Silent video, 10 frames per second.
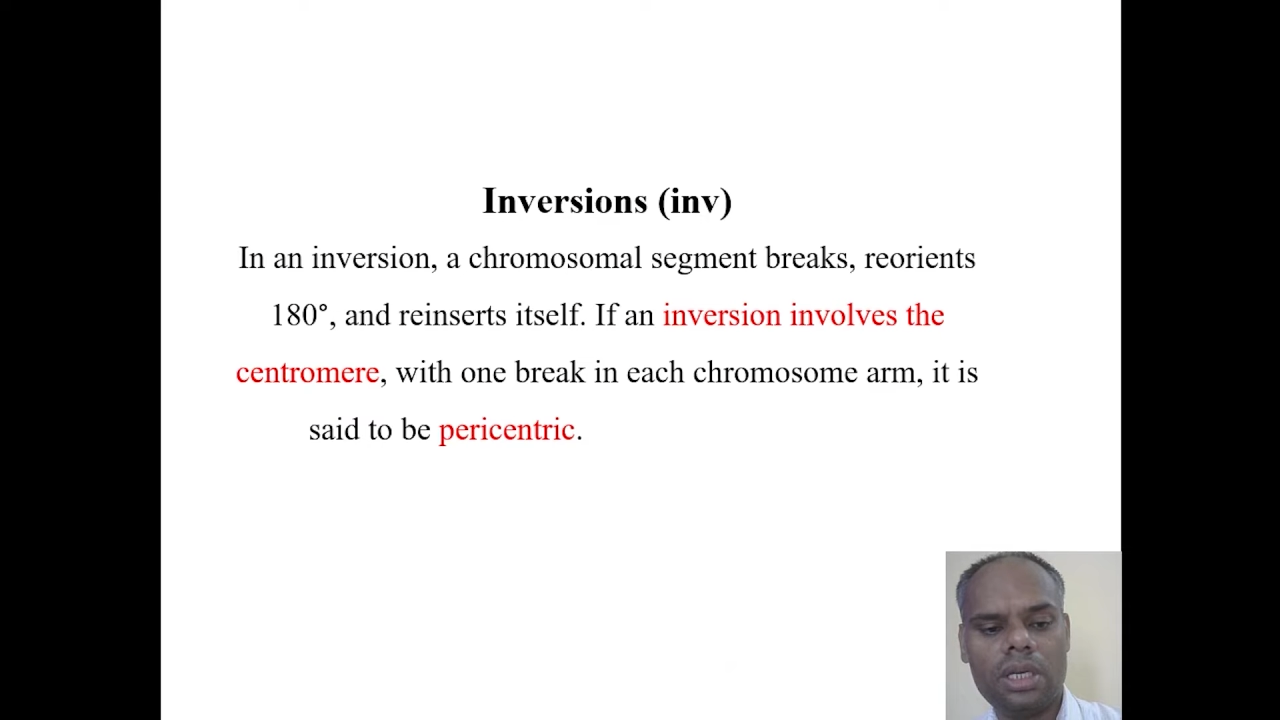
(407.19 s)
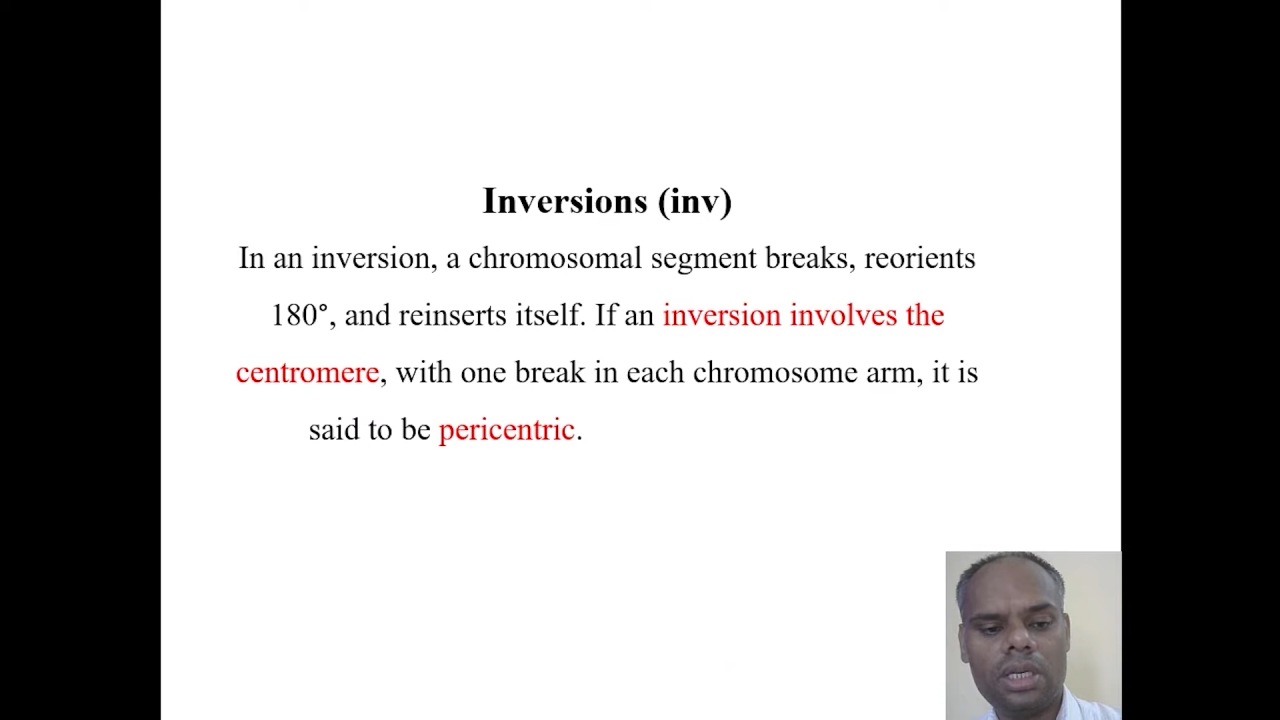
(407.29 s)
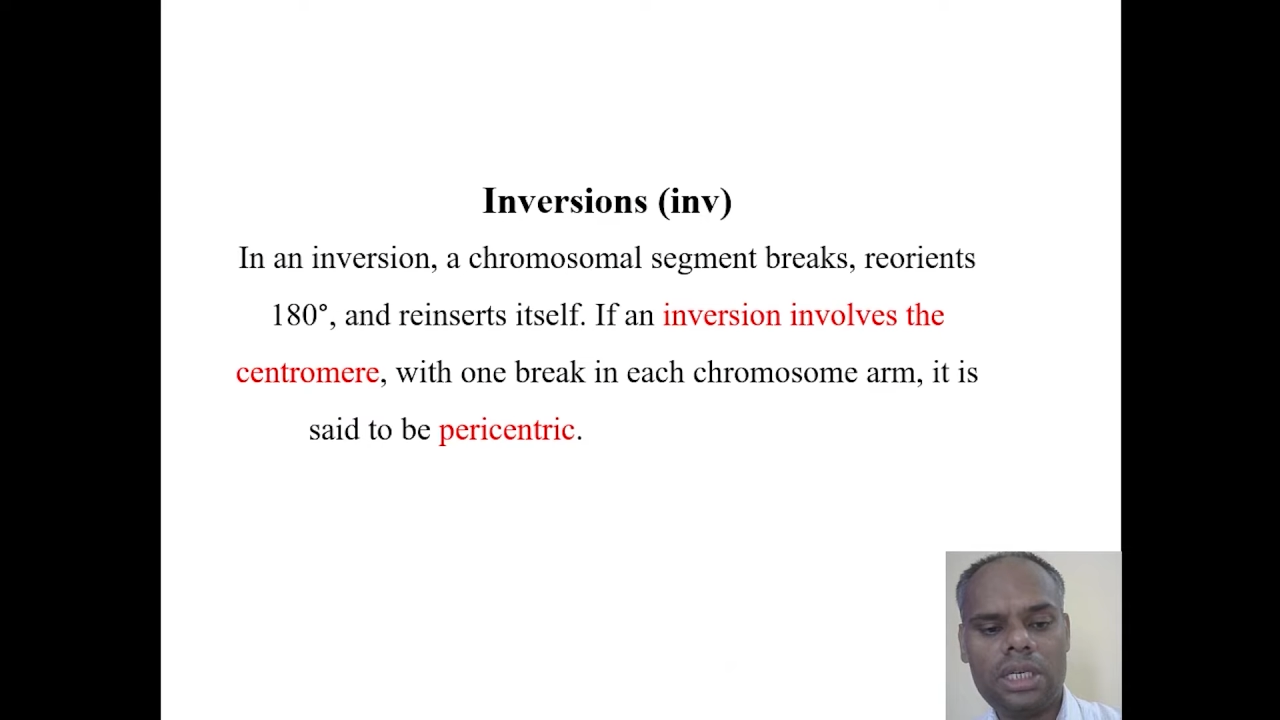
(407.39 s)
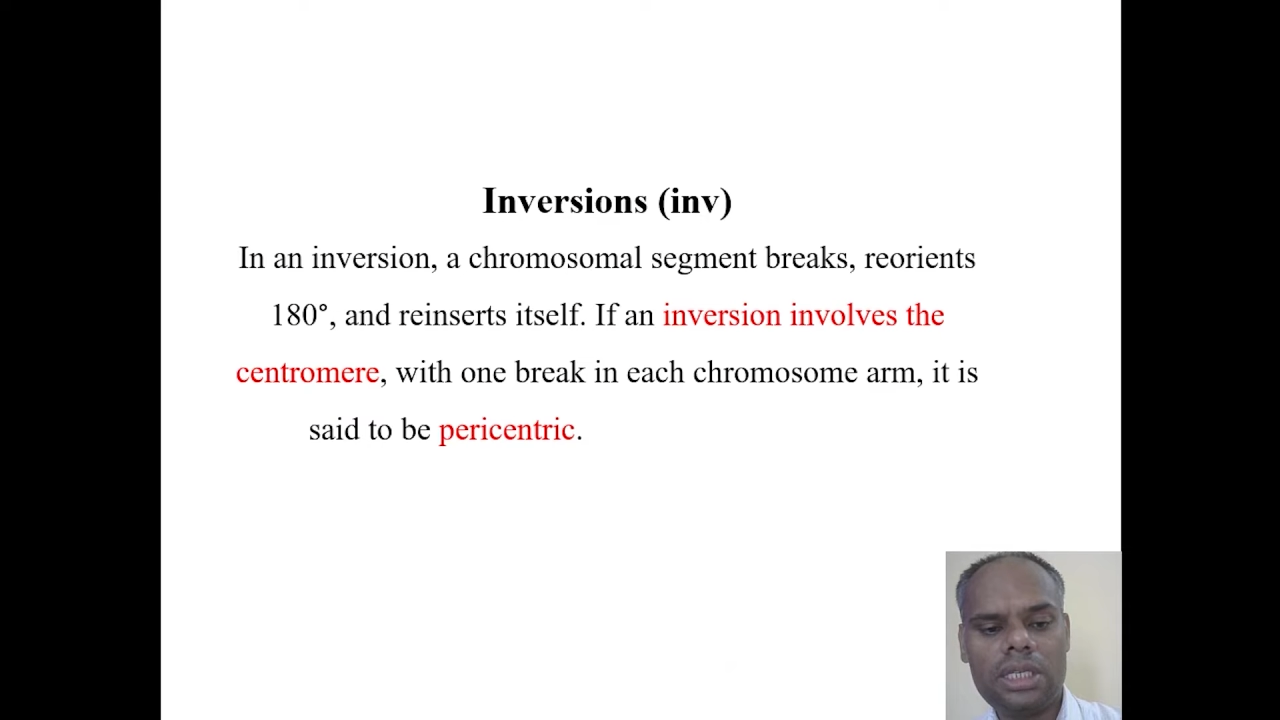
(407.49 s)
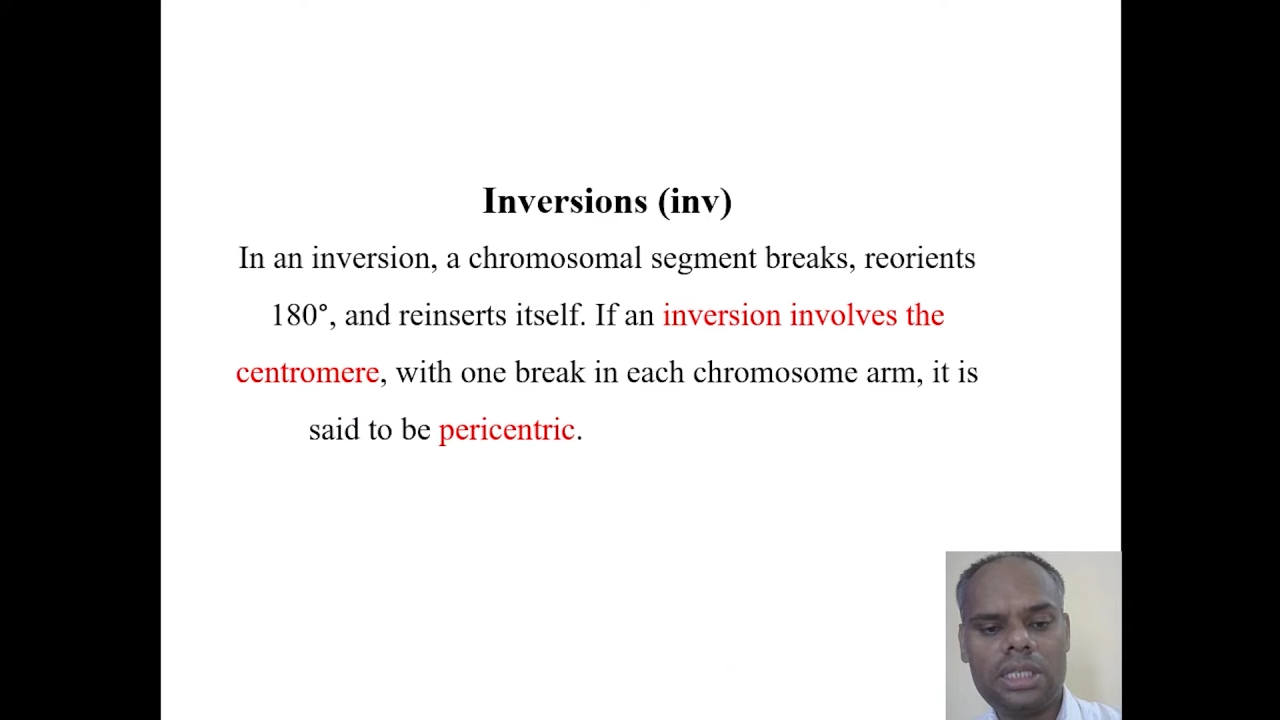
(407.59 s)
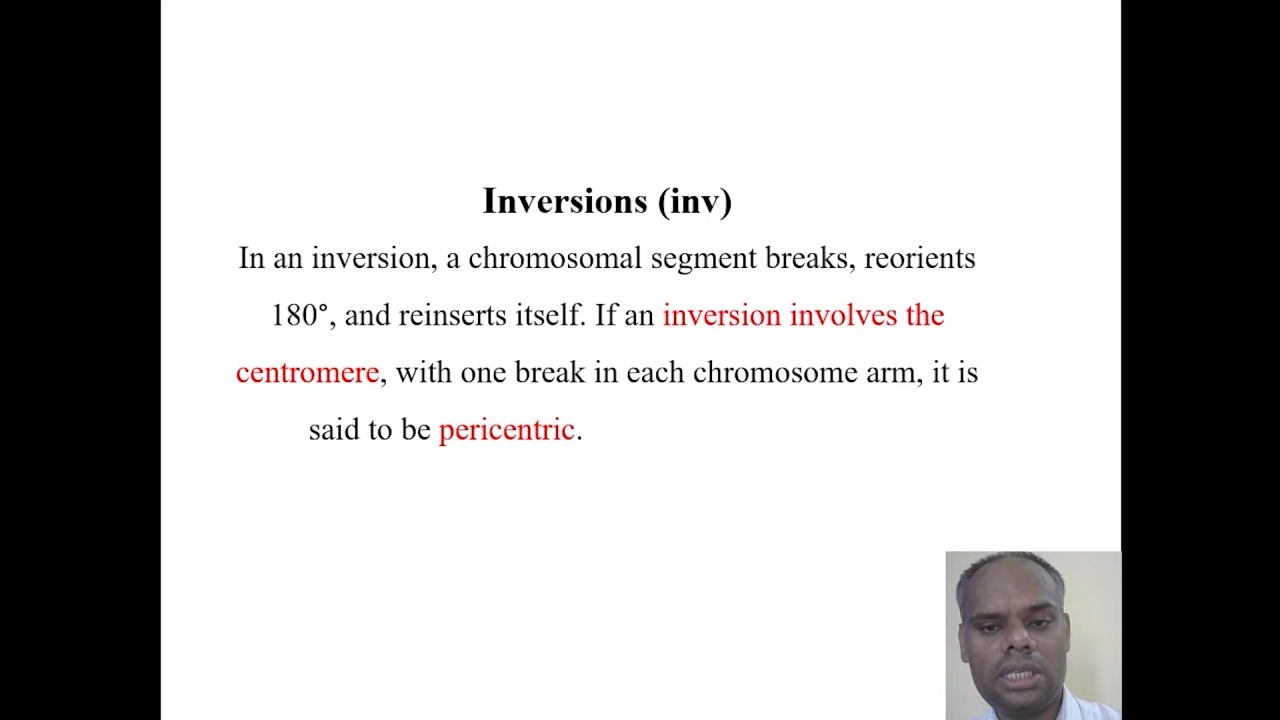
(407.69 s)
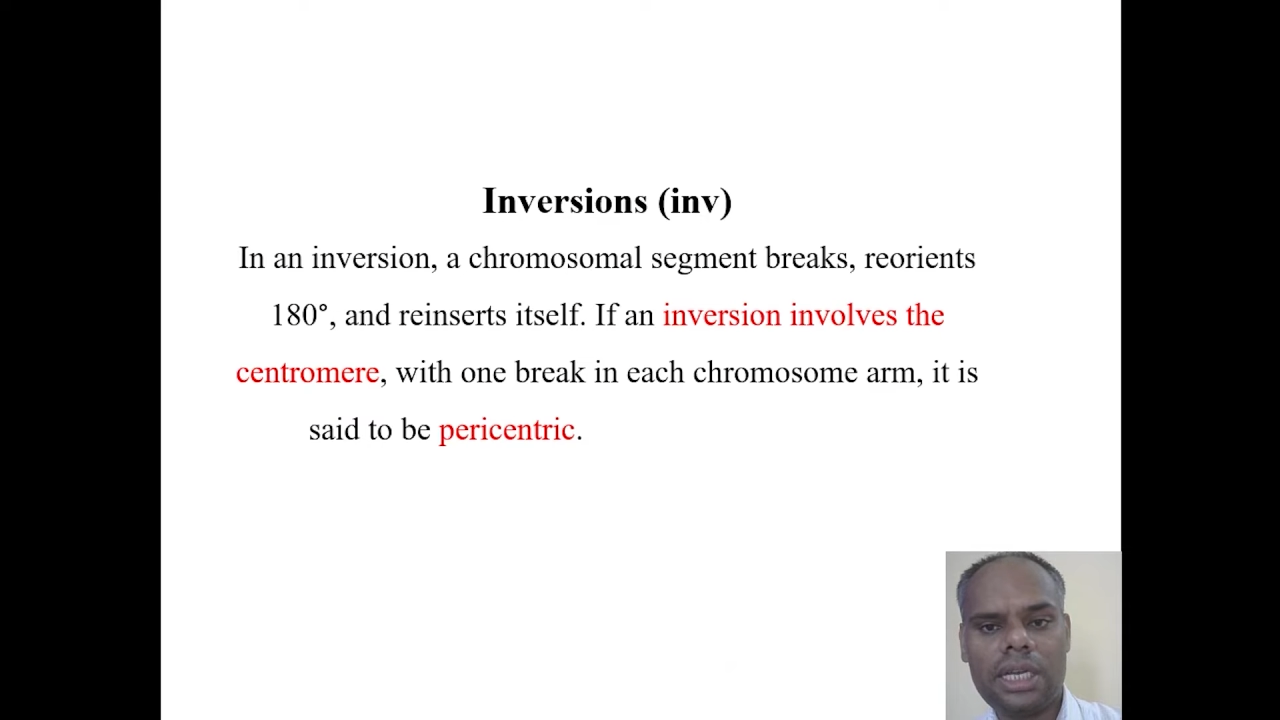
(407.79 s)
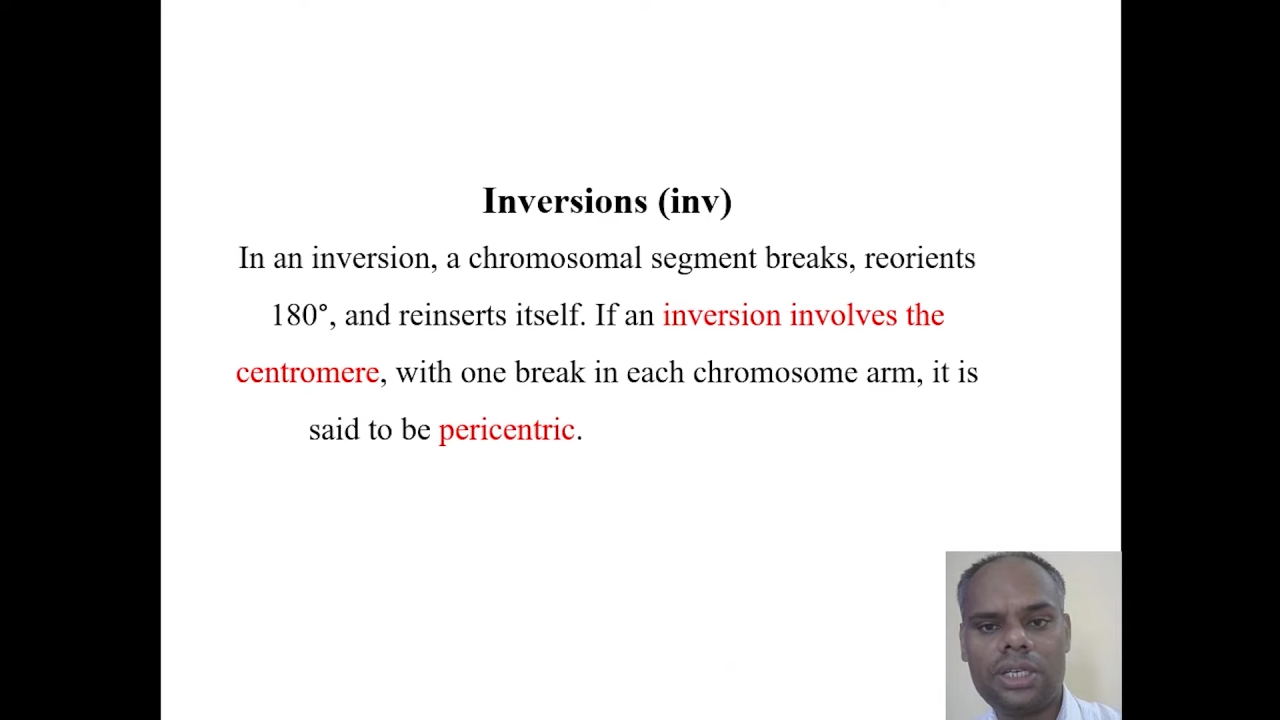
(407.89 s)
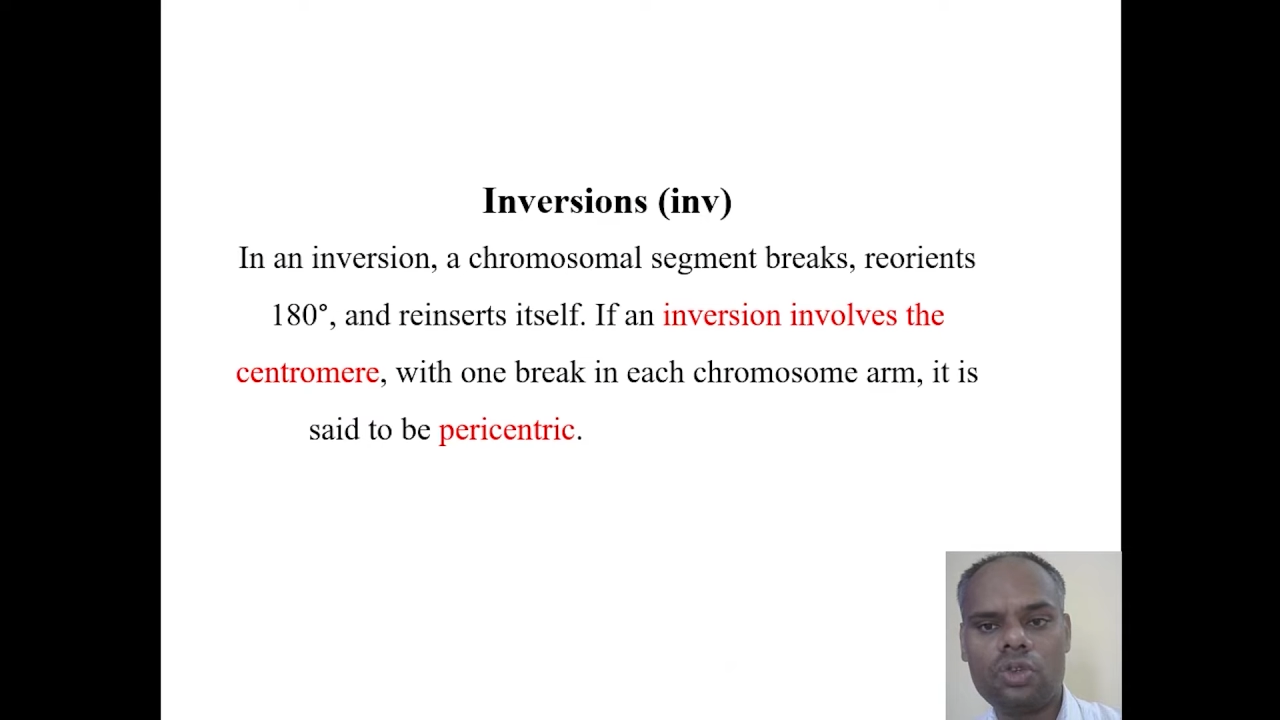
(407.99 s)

it is said